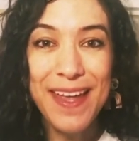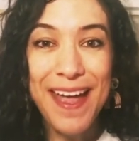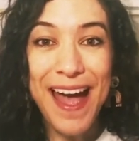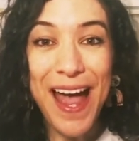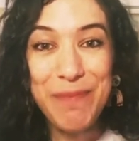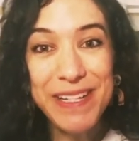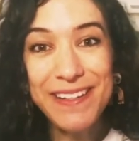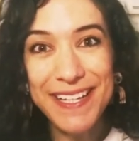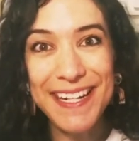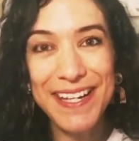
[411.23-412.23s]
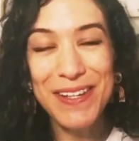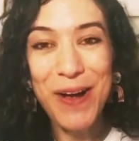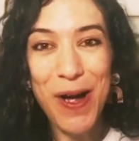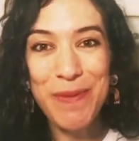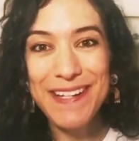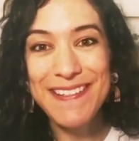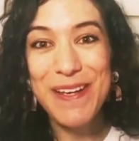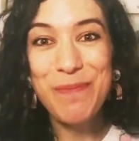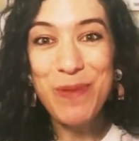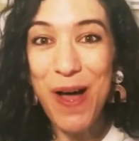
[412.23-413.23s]
I'm going to link in the comments a
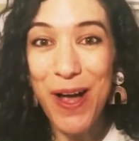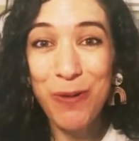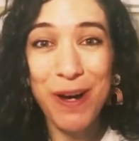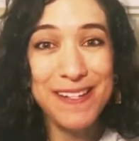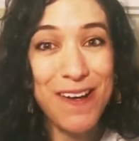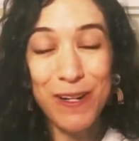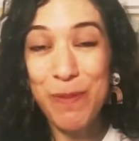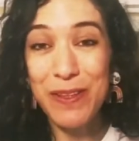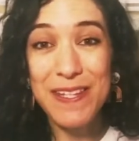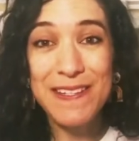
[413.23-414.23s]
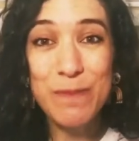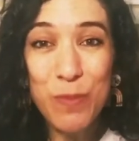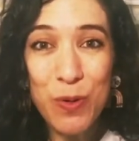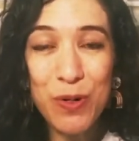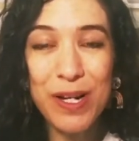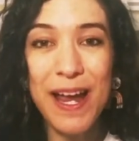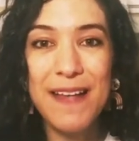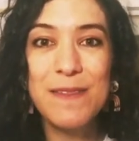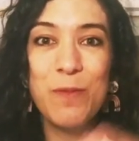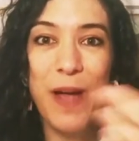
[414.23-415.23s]
blog where I talk about this more, as
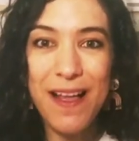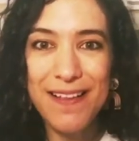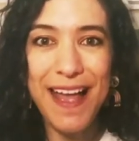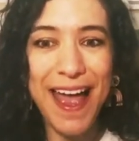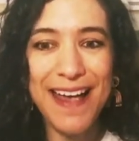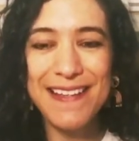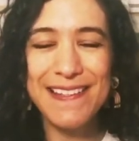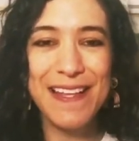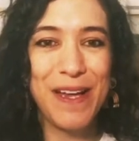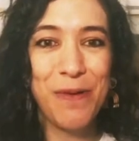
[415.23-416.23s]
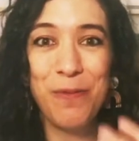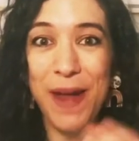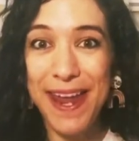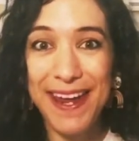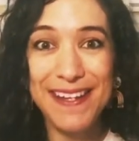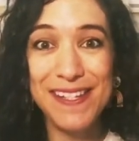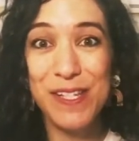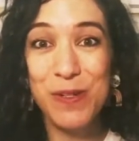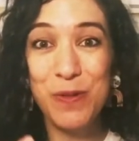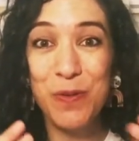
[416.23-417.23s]
well as a way
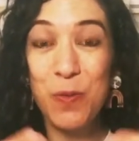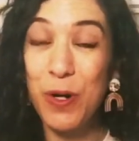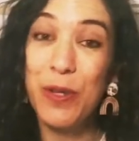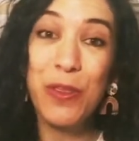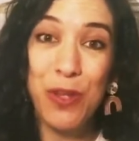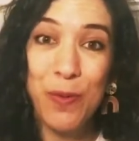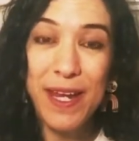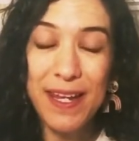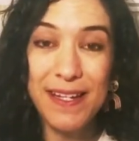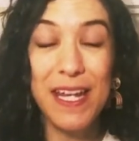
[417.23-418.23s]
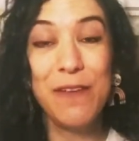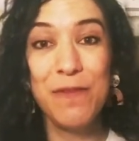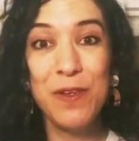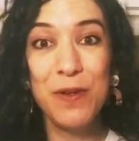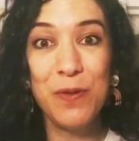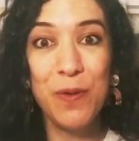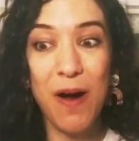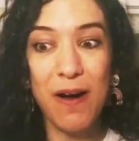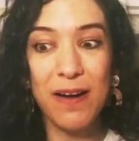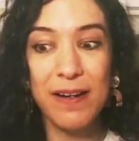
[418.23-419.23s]
to work through it if you
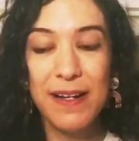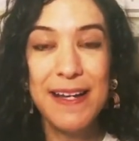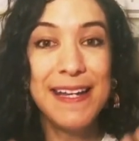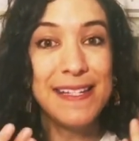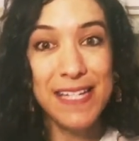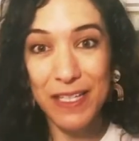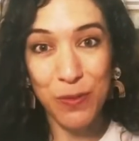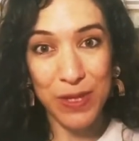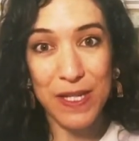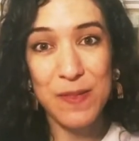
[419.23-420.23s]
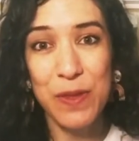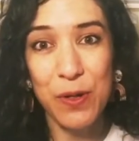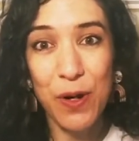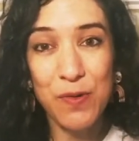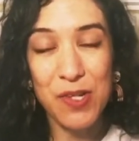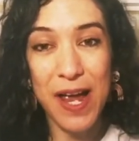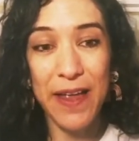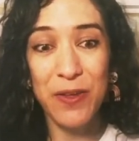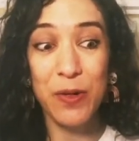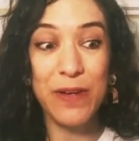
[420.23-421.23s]
are dealing with this with your own
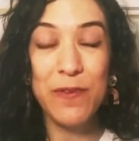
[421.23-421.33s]
child, or if you